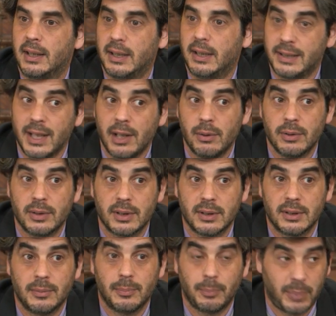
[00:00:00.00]
And now,
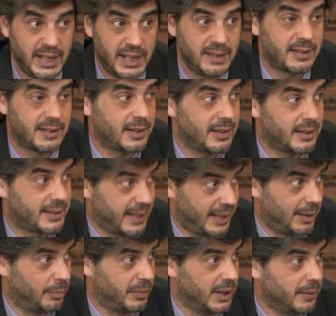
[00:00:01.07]
please
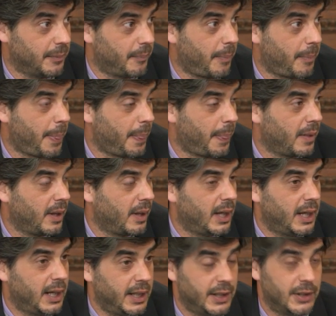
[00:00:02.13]
tell me,
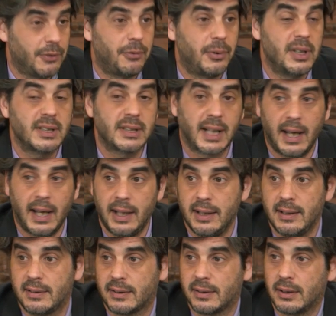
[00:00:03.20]
in the first
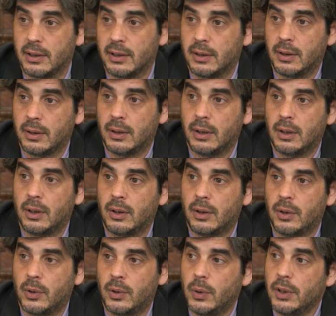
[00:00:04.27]
case,
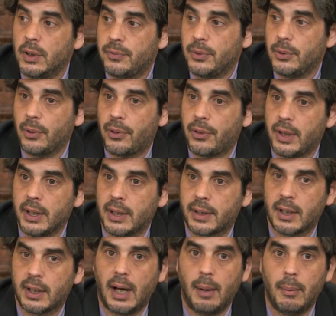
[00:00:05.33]
who of you
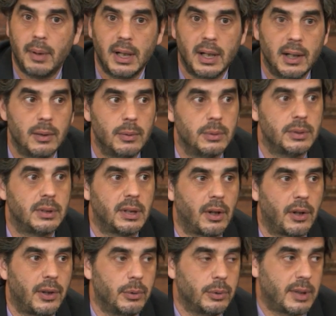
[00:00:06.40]

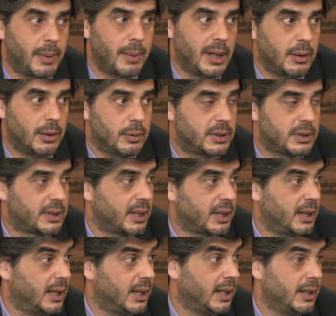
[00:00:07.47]
thought about
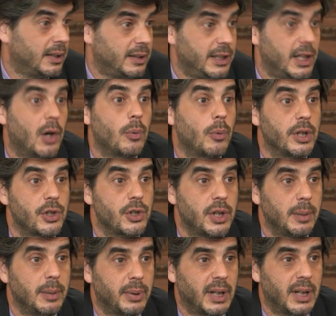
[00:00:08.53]
the
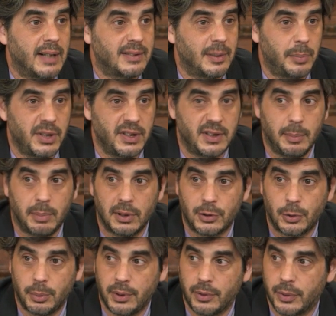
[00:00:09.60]
ownership as a principle
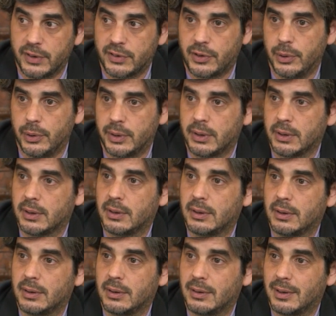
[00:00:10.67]
to be rescued?
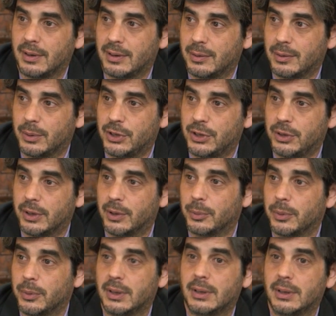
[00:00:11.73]
I want to know.